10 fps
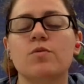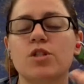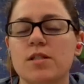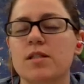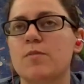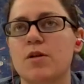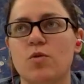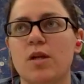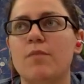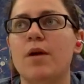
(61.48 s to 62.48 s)
isn't a
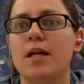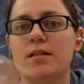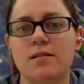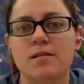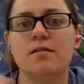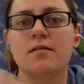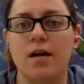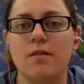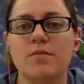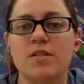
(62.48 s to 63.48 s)
special need, but it's
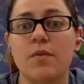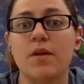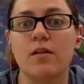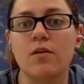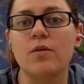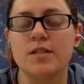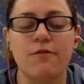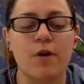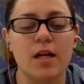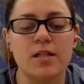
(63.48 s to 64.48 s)
something a little
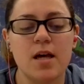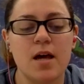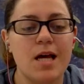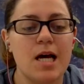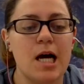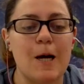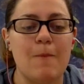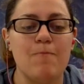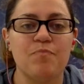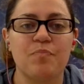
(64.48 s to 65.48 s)
different.
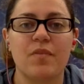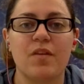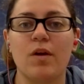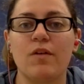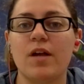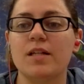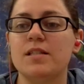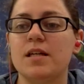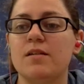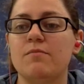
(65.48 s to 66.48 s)
Then we have
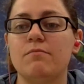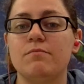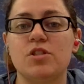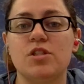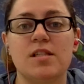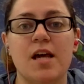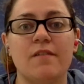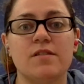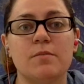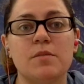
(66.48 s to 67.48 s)
kids that just
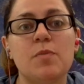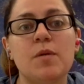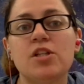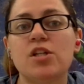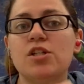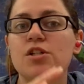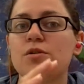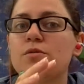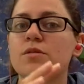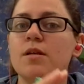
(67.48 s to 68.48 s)
have some speech
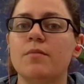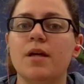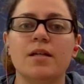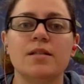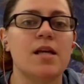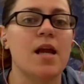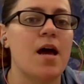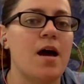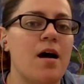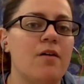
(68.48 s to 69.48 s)
issues, some kids that
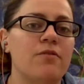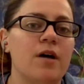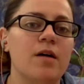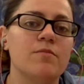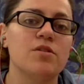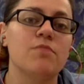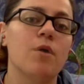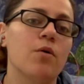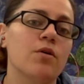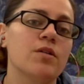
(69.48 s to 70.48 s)
have some
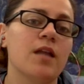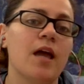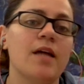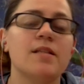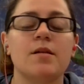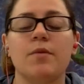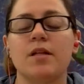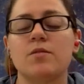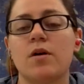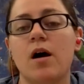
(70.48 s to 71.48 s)
motor delays, some
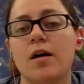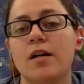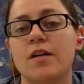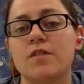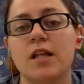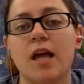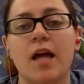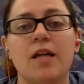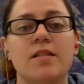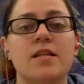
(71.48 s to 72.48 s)
kids with cognitive
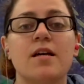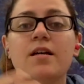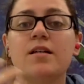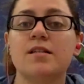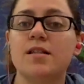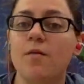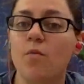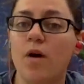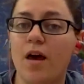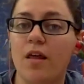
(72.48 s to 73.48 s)
delays, some
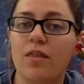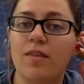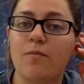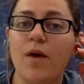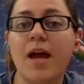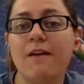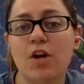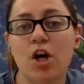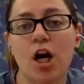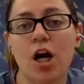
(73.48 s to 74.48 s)
with
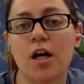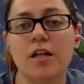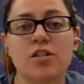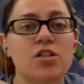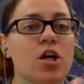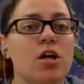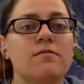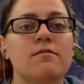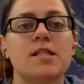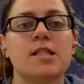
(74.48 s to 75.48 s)
behavior
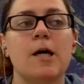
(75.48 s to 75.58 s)
concerns,